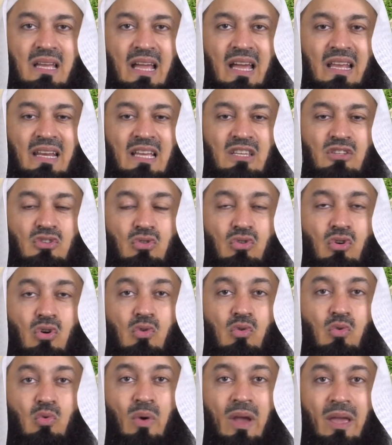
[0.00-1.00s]
And as you go
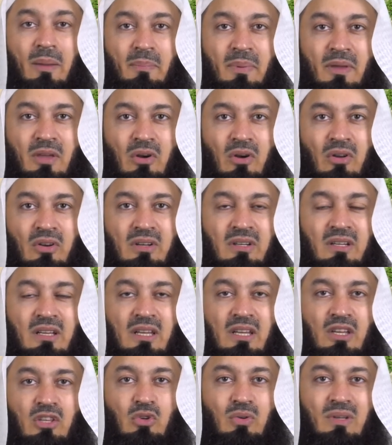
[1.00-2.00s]
way beyond,
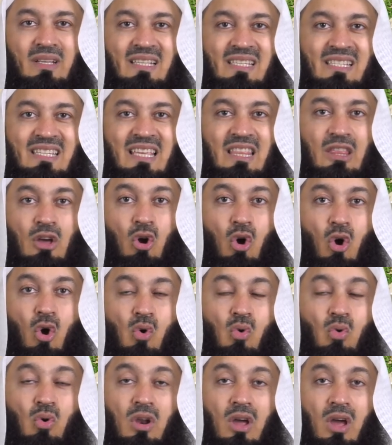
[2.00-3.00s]
you can see the
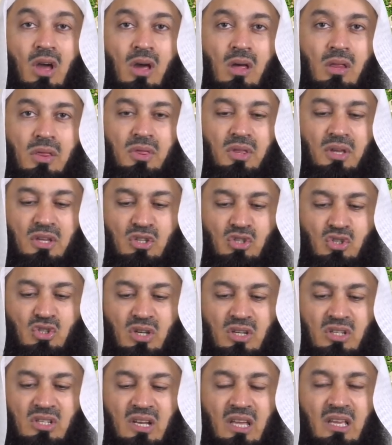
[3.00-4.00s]
whole earth is
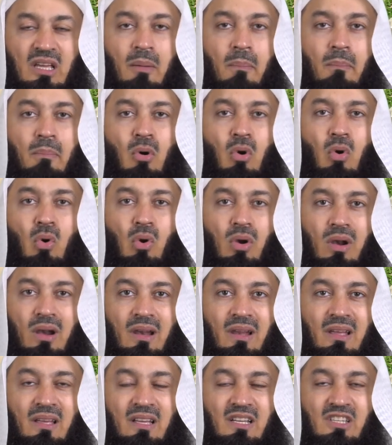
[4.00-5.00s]
just like a
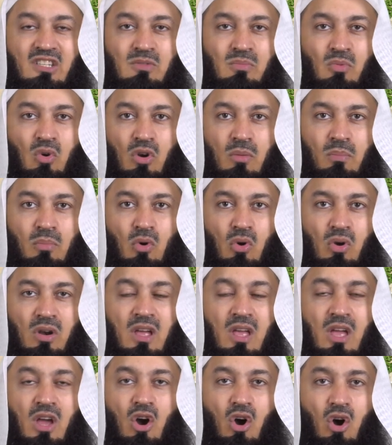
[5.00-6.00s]
ball, a small ball.